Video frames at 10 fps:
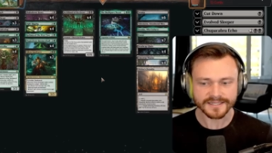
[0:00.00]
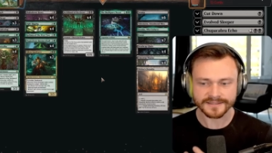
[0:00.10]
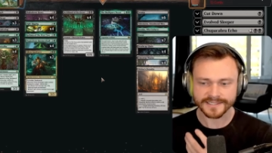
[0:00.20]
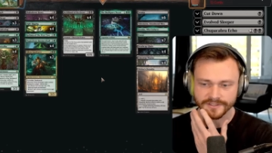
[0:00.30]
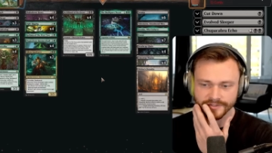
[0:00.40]

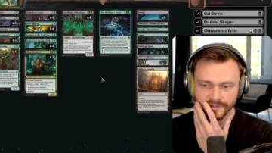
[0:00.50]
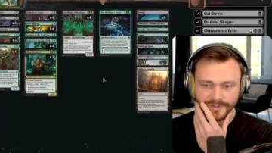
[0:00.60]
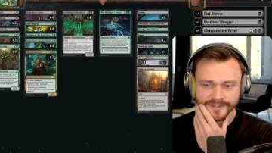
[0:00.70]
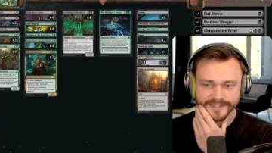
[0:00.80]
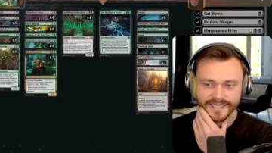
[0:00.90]
Also, I'll note,
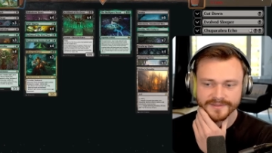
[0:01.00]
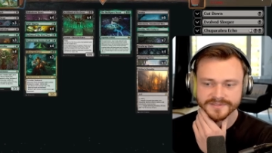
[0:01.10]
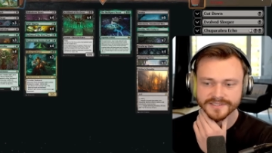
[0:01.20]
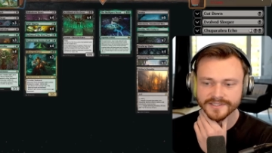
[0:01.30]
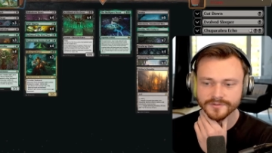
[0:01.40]
probably in the games
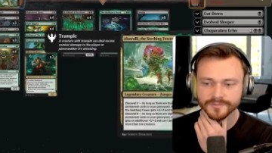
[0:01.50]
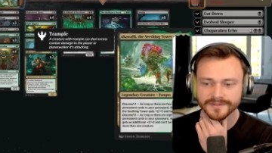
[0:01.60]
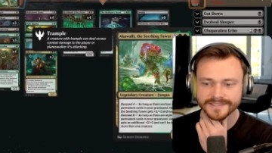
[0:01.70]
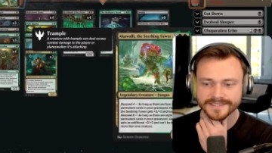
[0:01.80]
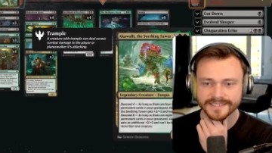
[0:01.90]
today, you'll
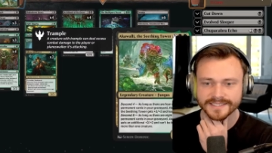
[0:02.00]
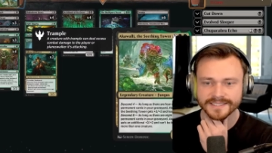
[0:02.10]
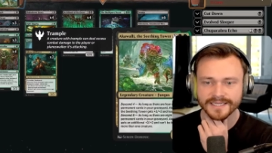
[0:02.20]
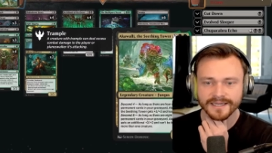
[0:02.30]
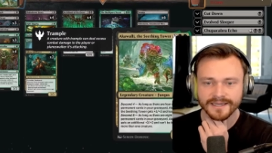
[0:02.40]
probably
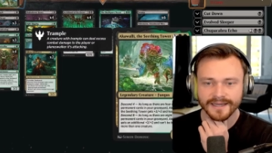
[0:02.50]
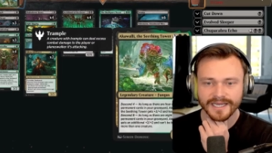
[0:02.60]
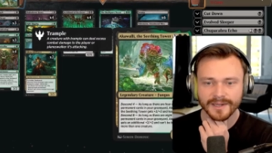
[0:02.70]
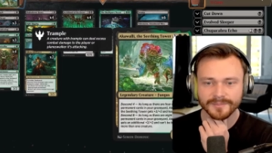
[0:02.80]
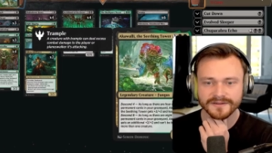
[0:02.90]
see a
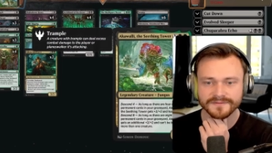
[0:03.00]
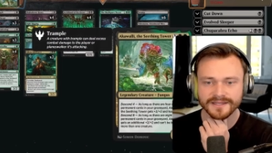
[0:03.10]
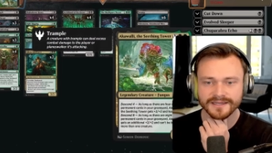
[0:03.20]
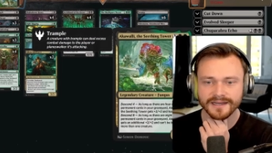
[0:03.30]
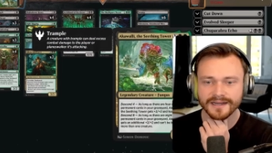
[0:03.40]
copy of the